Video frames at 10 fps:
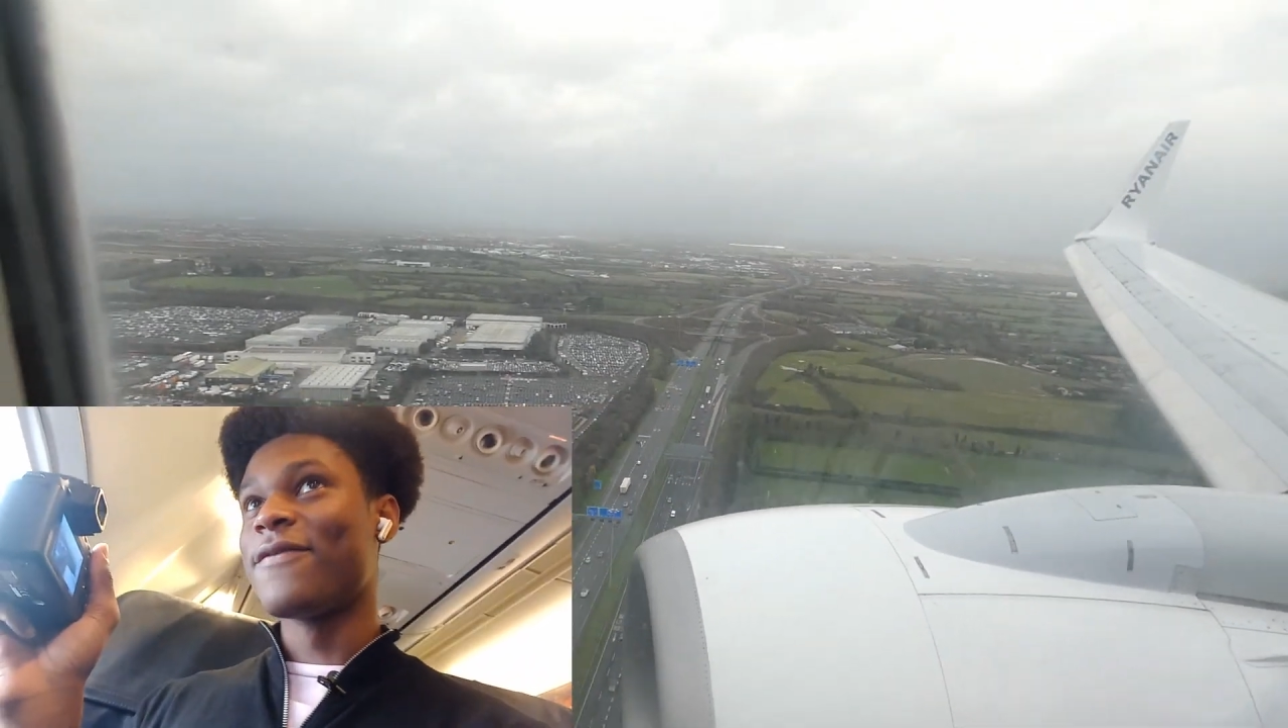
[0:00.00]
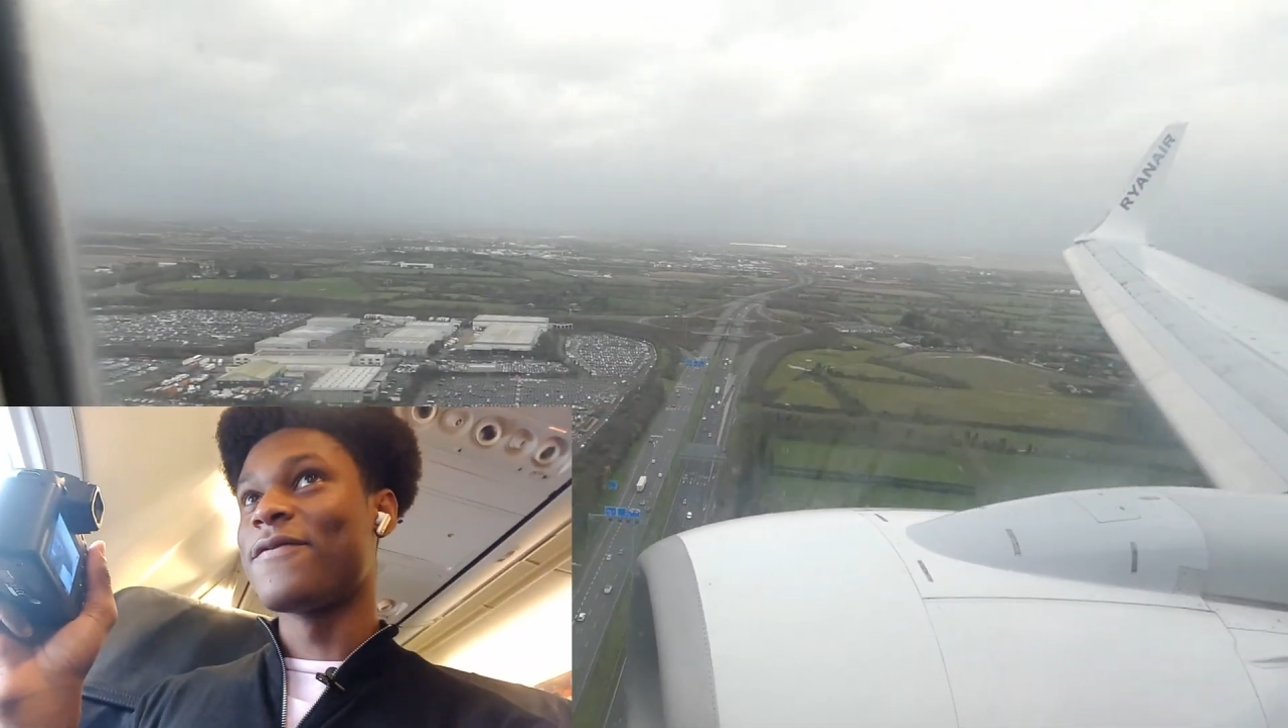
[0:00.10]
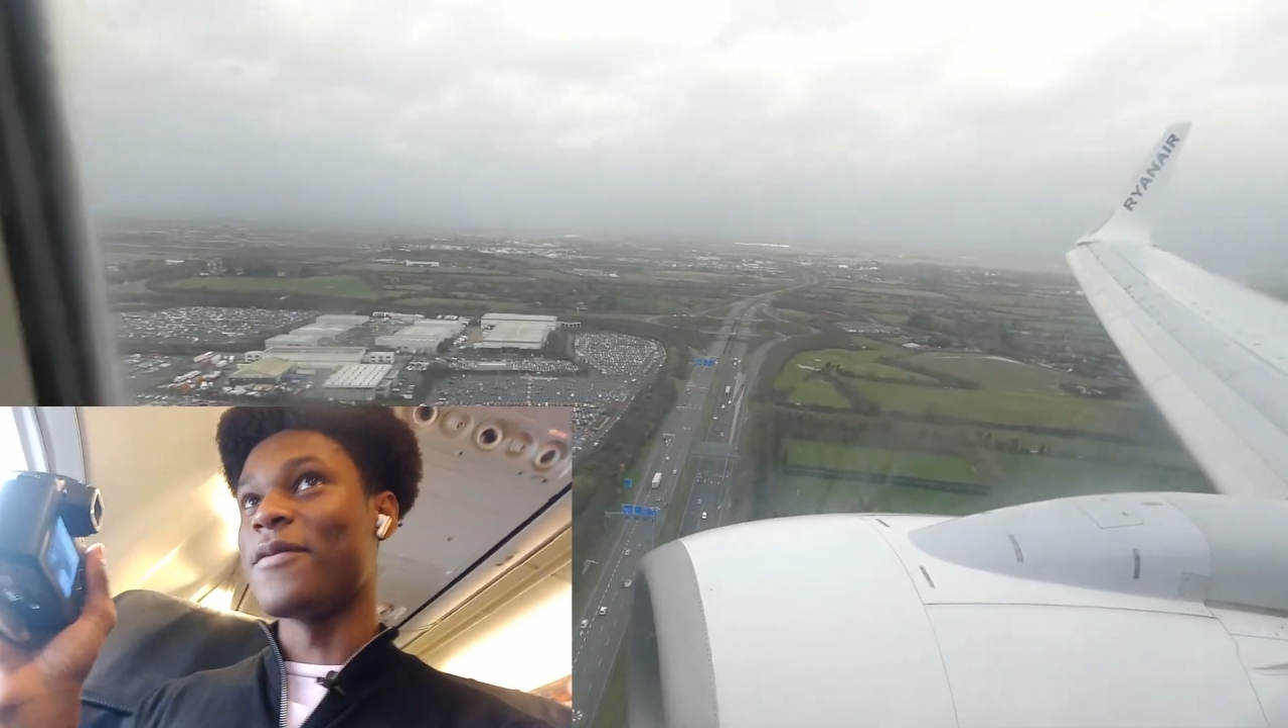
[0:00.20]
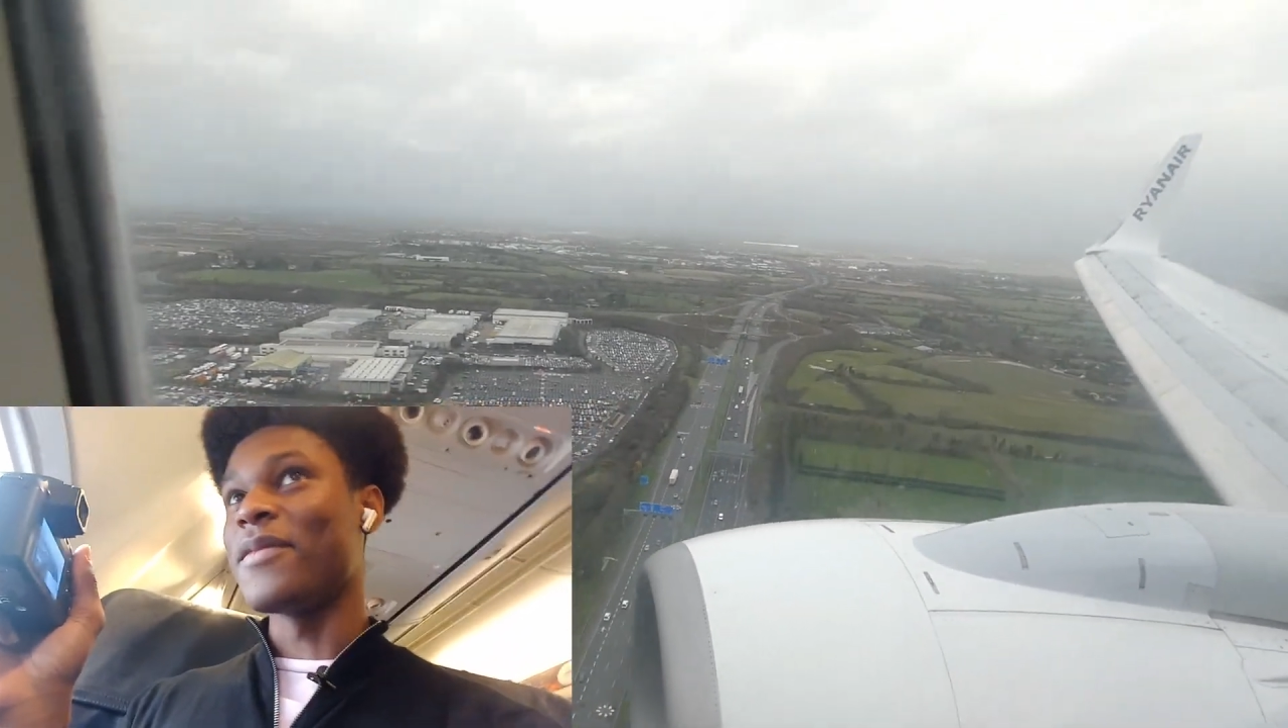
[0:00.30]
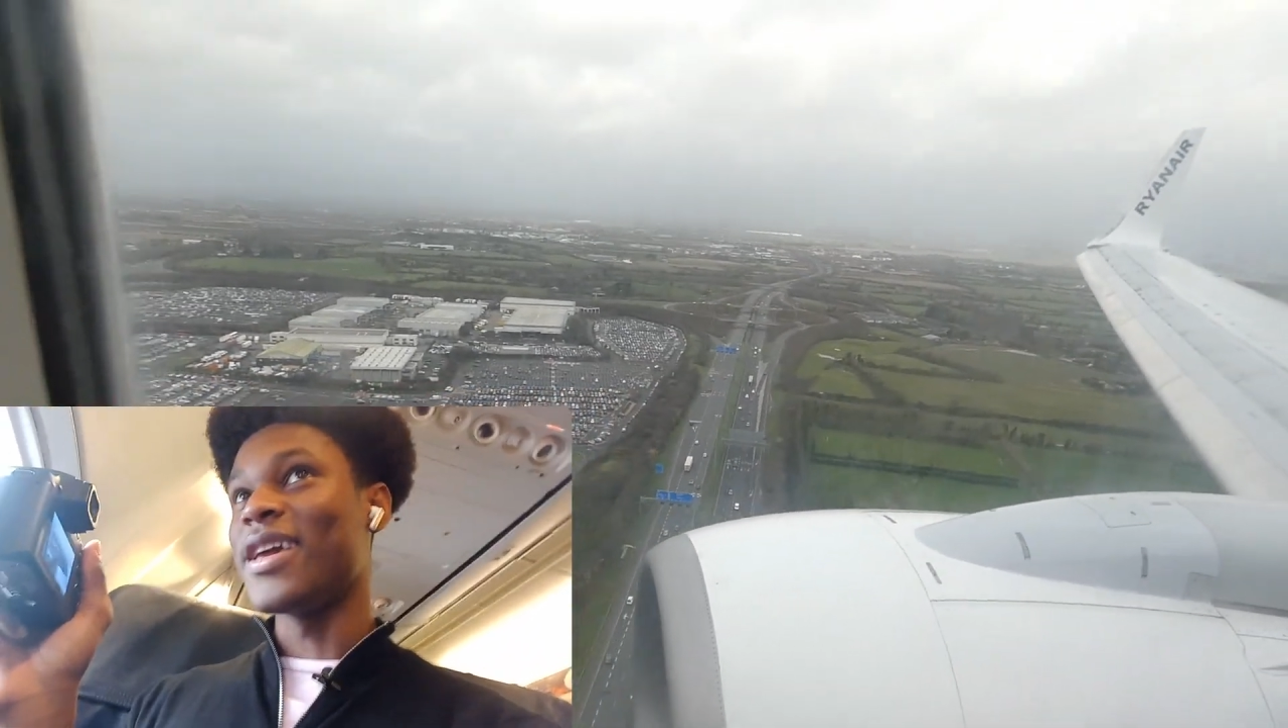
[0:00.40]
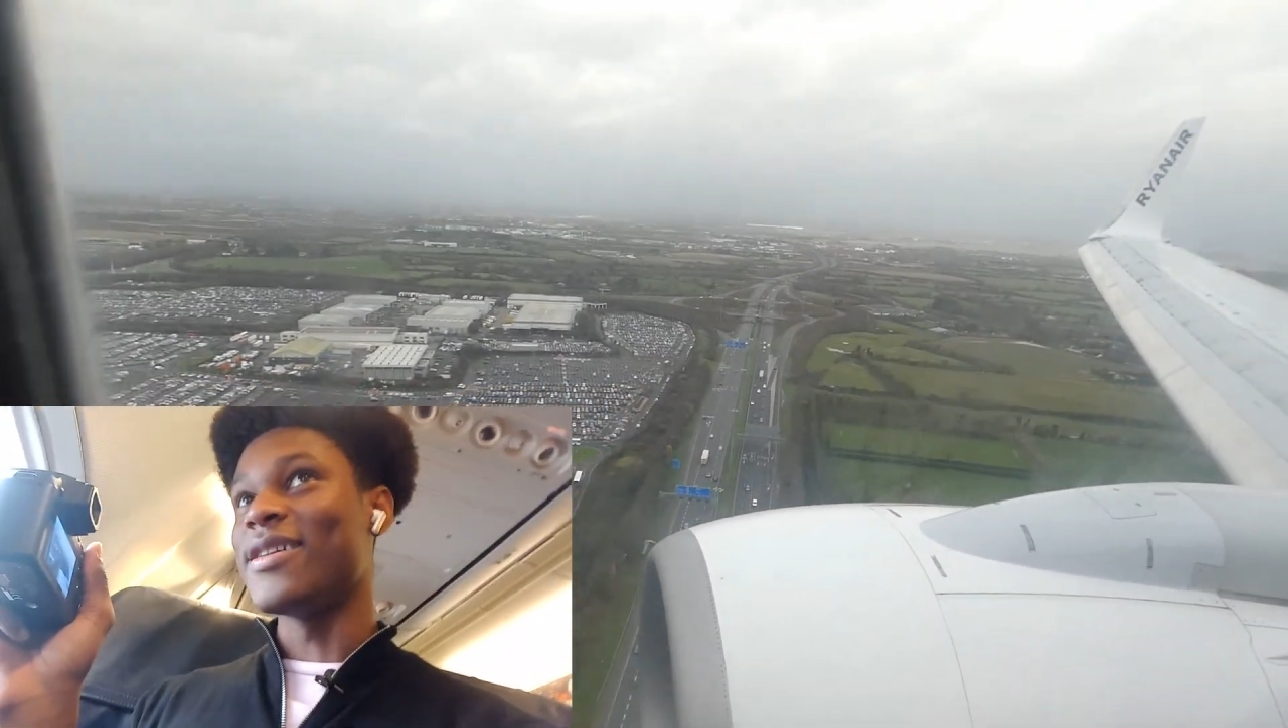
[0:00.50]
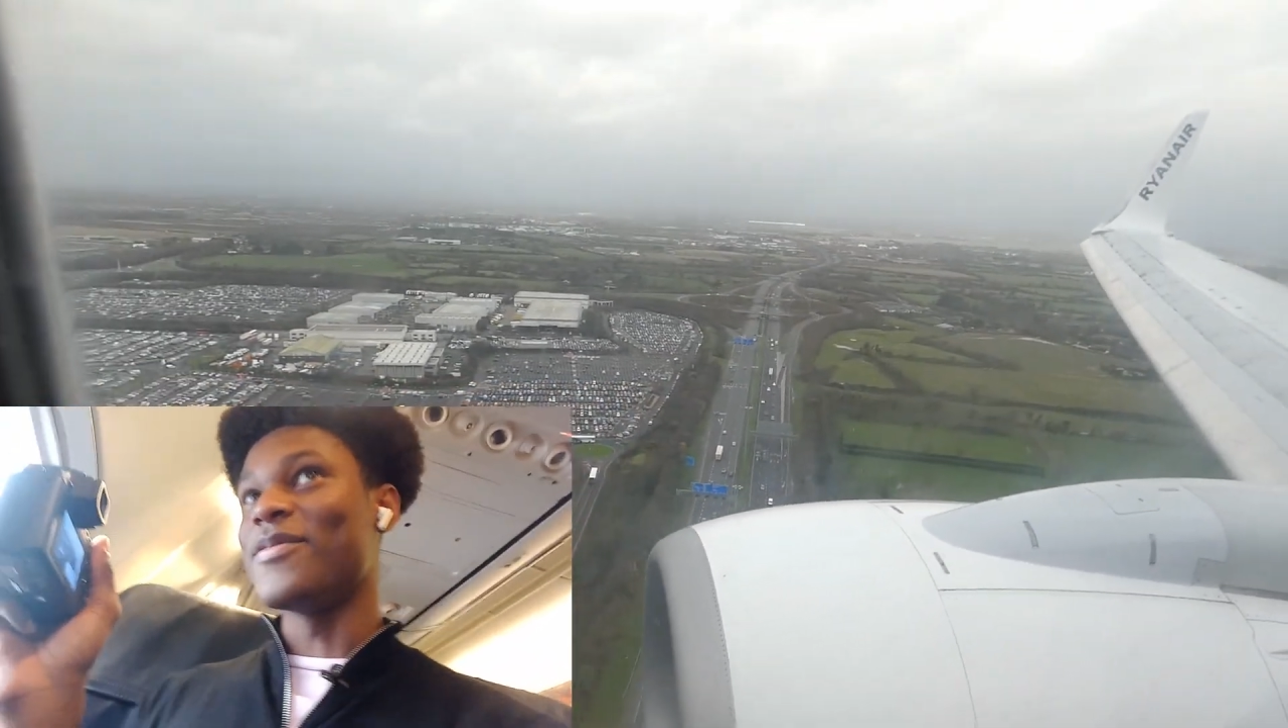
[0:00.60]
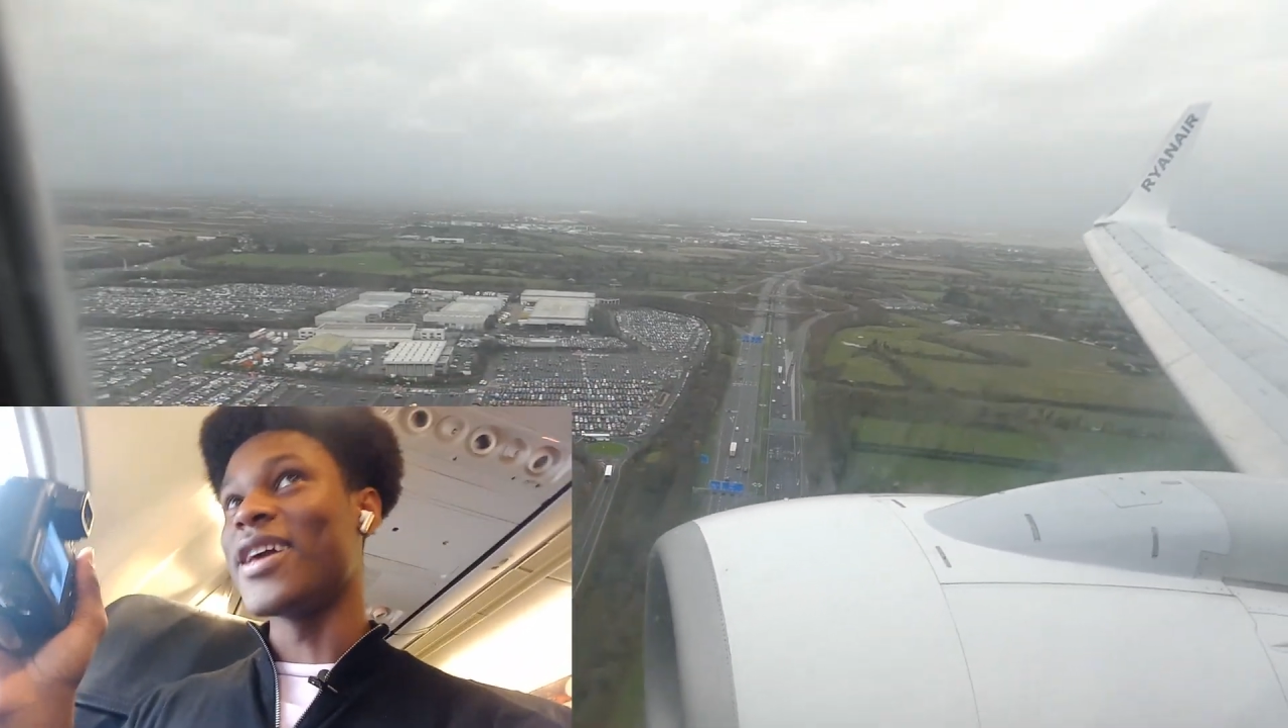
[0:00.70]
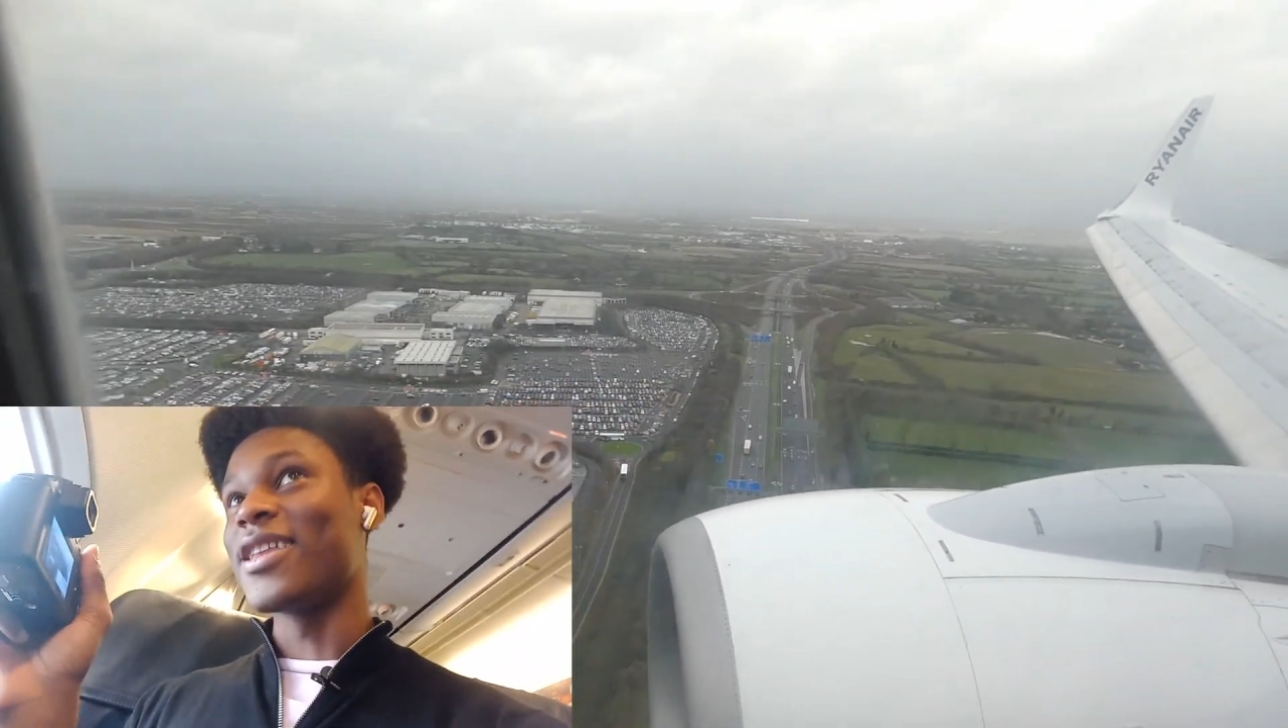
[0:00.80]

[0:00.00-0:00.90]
for me, being